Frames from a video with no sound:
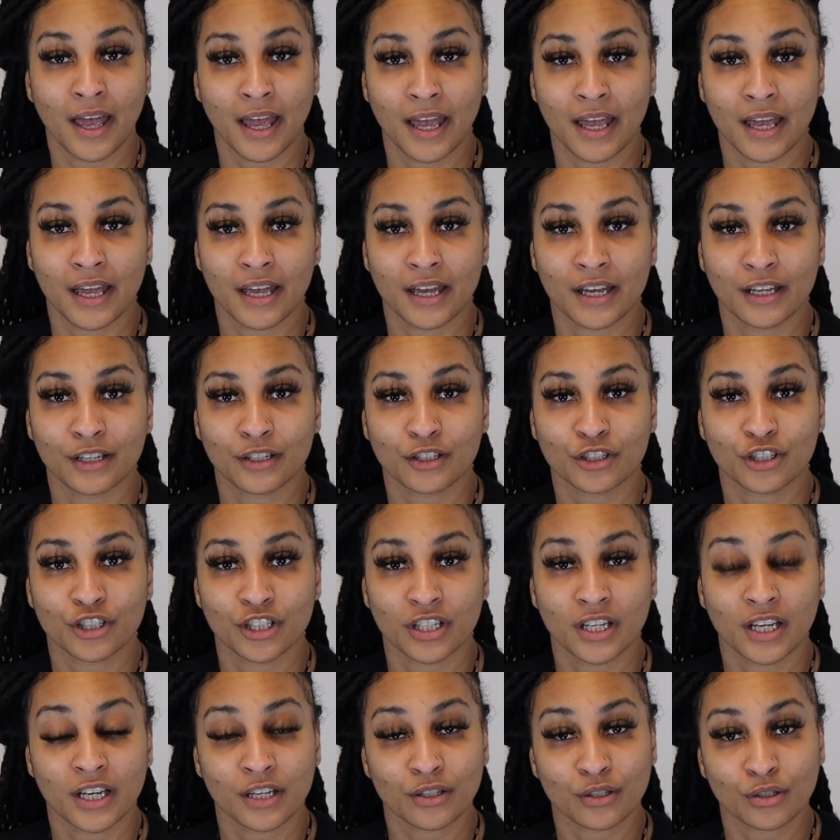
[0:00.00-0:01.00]
And
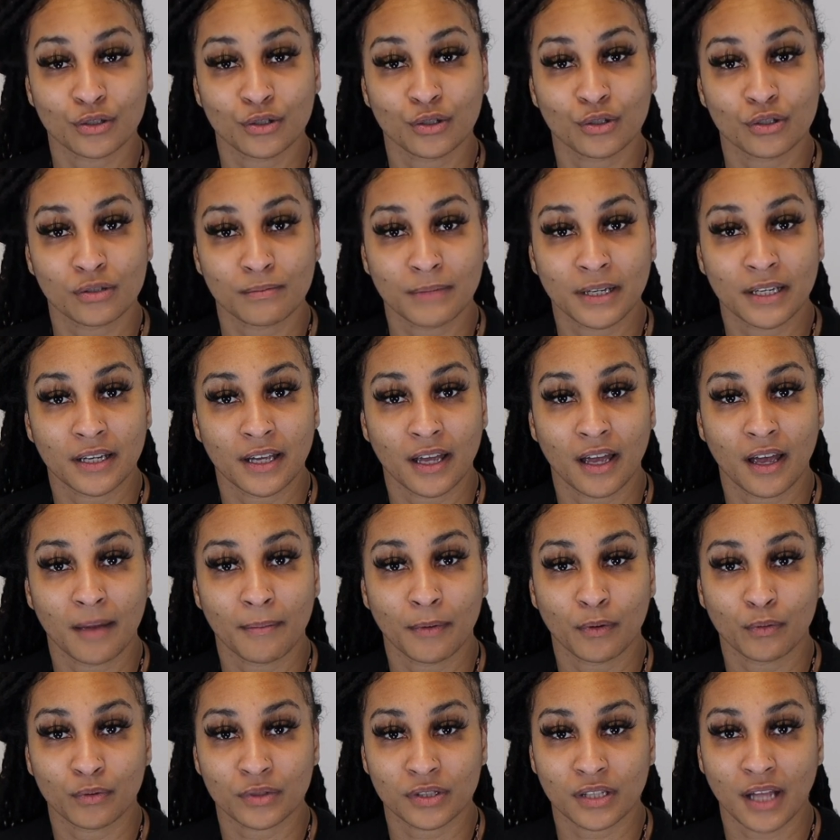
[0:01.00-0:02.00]
she introduced me to
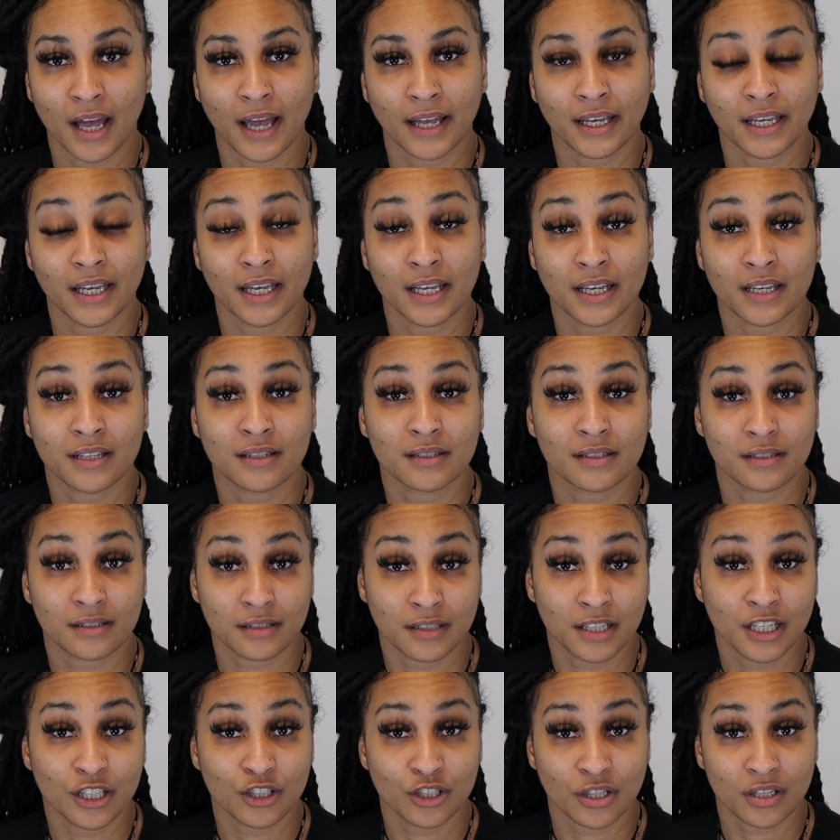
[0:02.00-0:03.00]
him and was like, he can
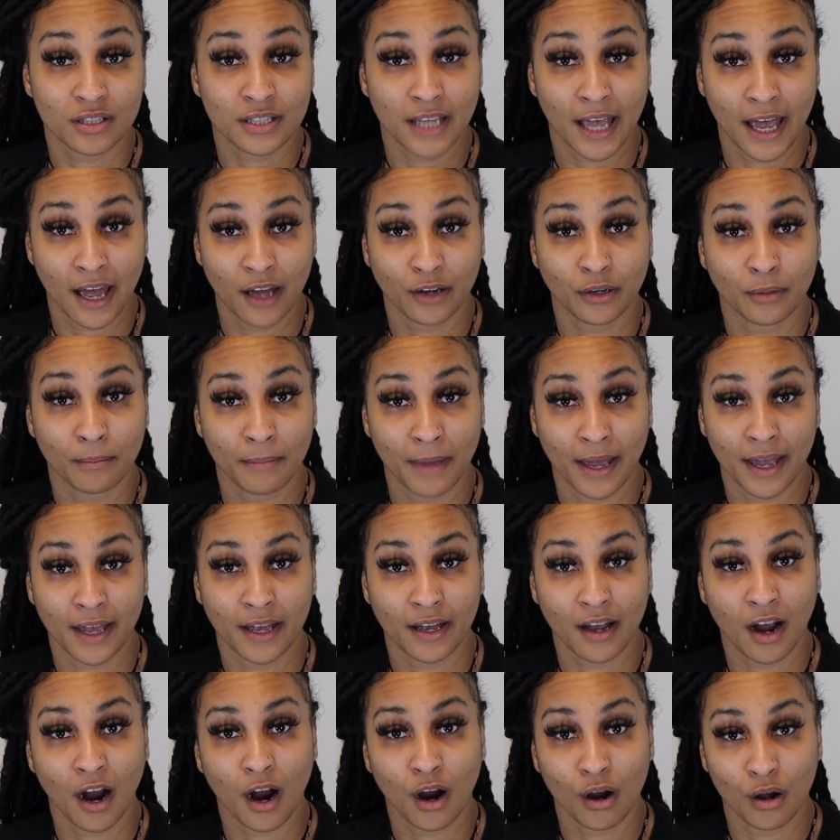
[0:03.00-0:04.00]
teach us how to
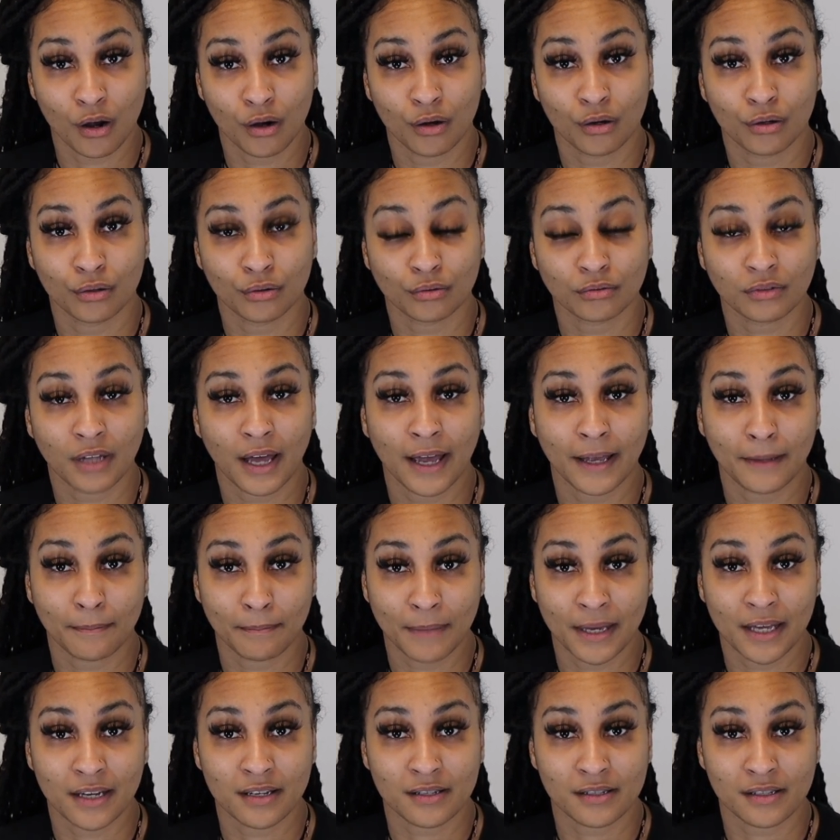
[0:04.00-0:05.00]
make our own like
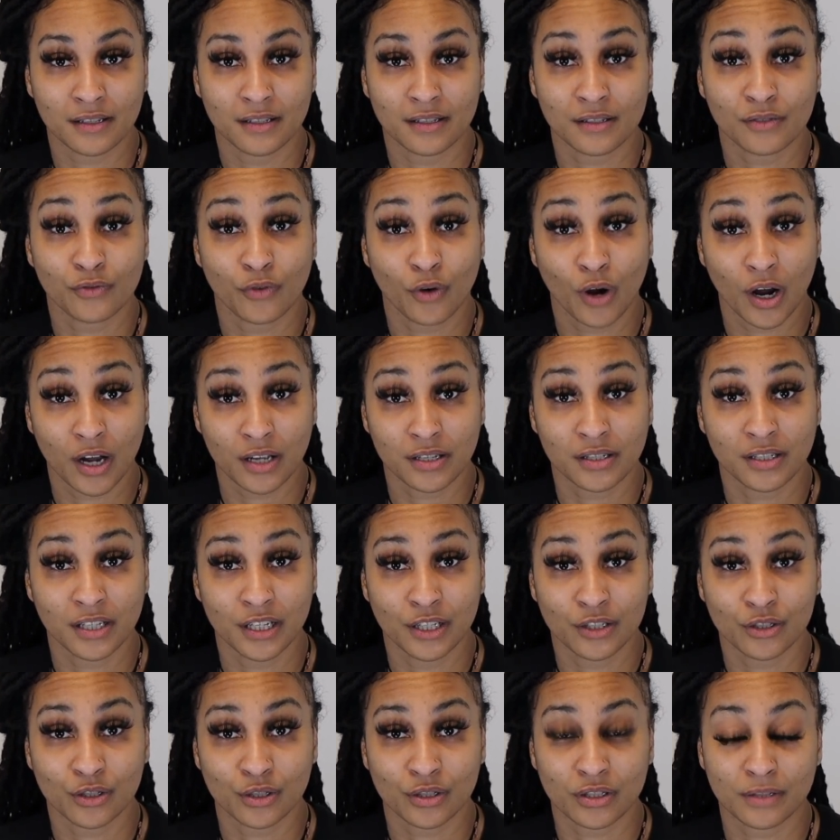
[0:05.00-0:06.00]
medicines for our
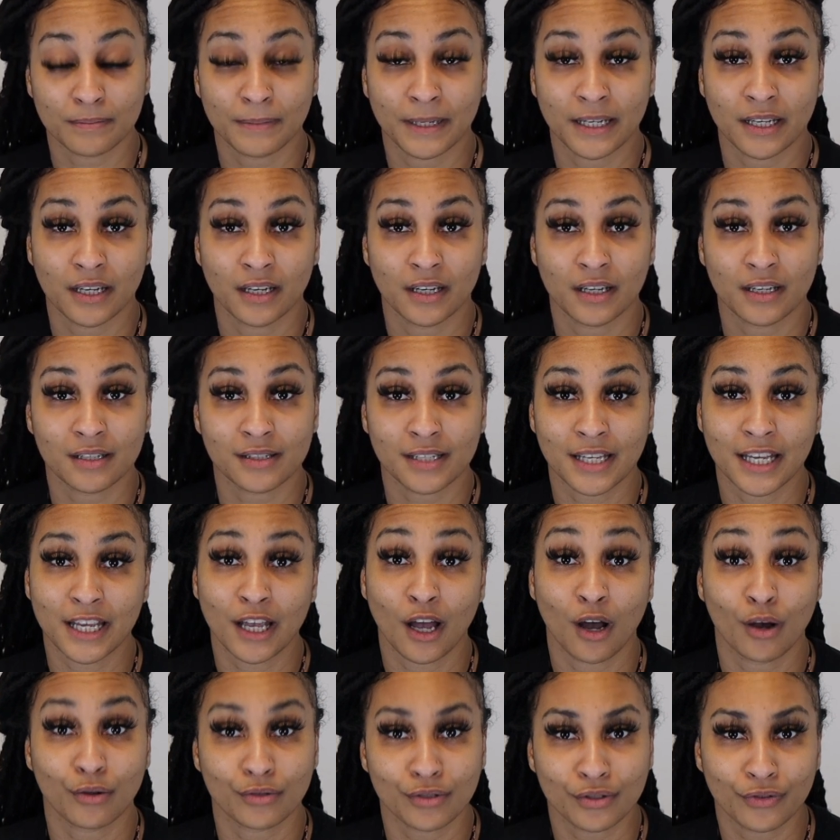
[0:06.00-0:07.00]
seizures, because
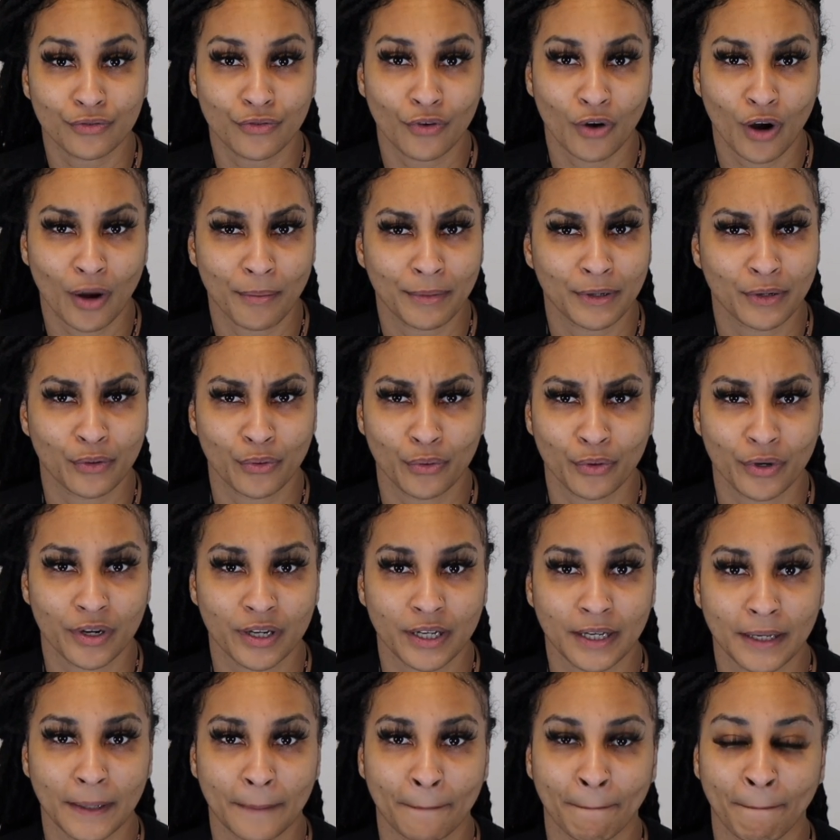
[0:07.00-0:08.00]
he owns a farm in
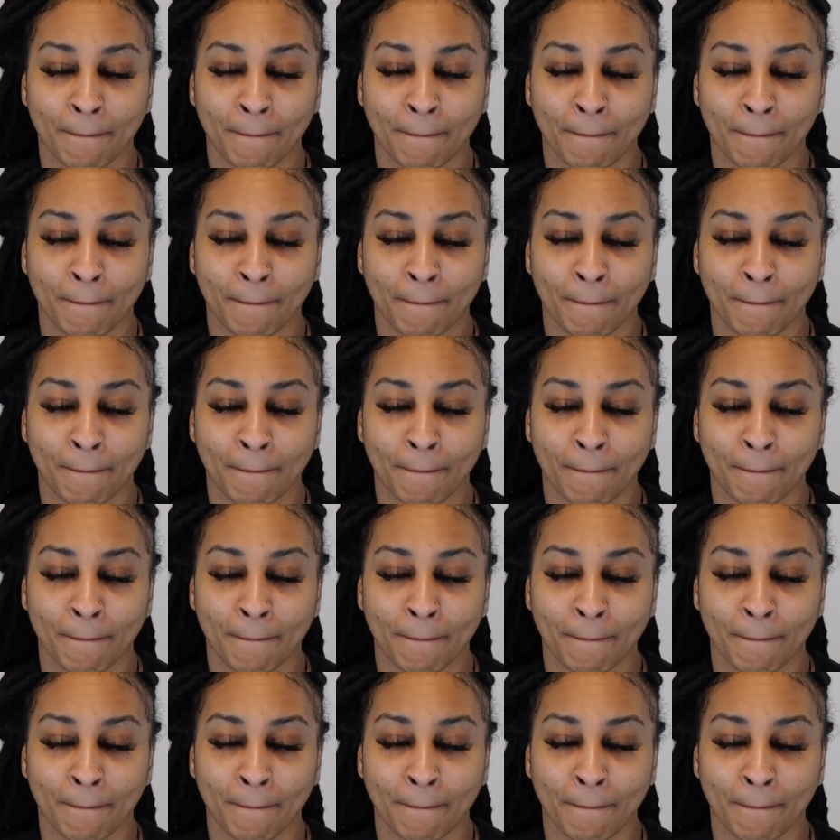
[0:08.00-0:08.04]
Oregon.